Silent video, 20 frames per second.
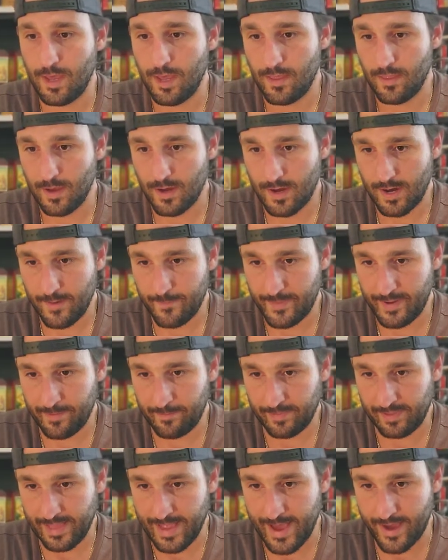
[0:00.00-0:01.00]
The cup
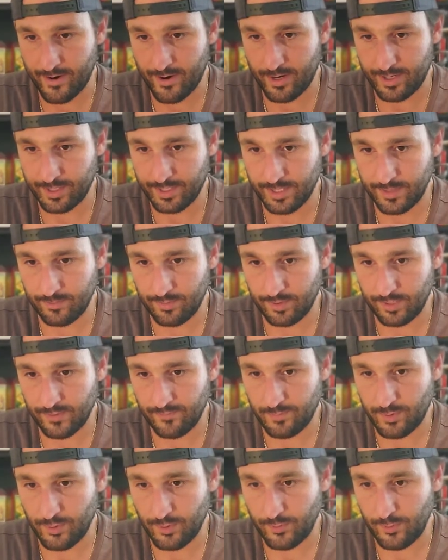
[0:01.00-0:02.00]
and platter are symbols
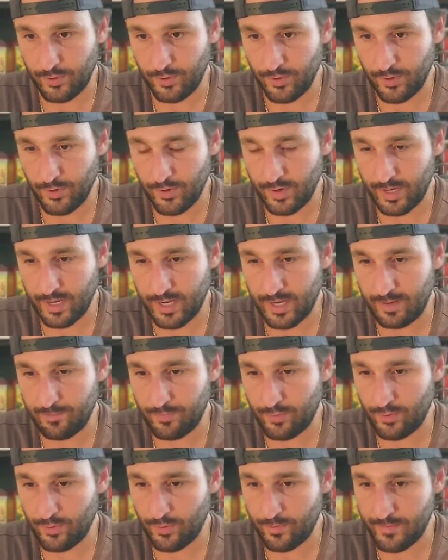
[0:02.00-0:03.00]
of both pure and
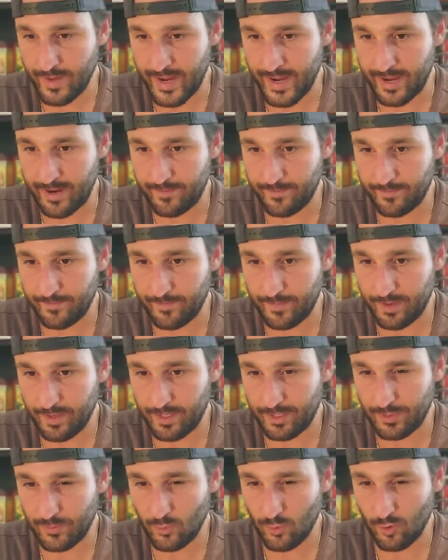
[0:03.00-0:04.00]
impure man. It
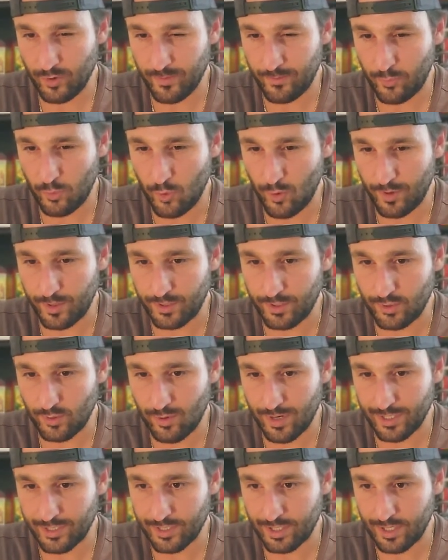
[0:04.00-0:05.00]
is more important to
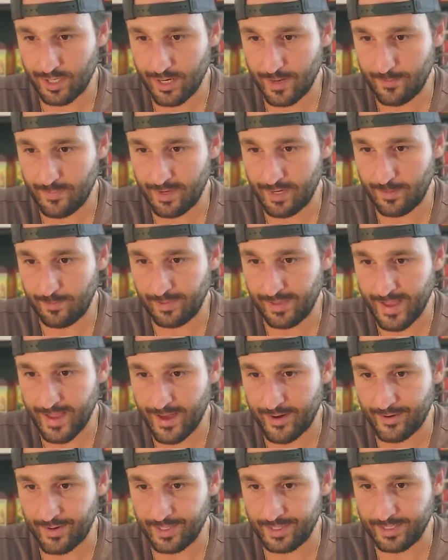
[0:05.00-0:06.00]
wash a cup and a
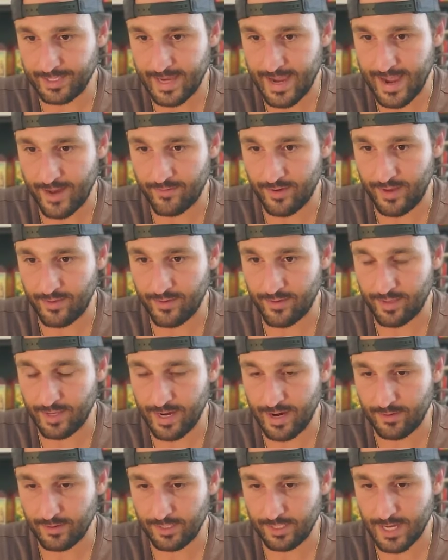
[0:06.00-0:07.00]
platter inside rather than
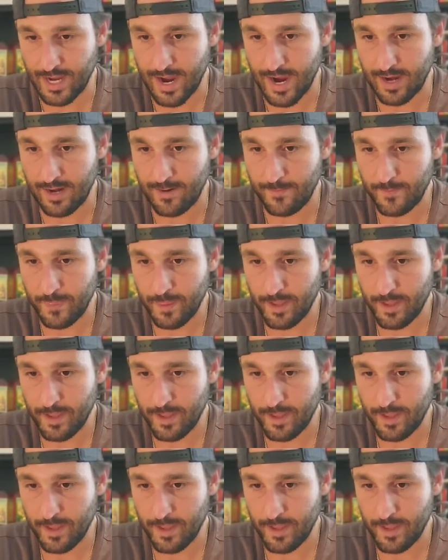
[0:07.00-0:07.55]
outside.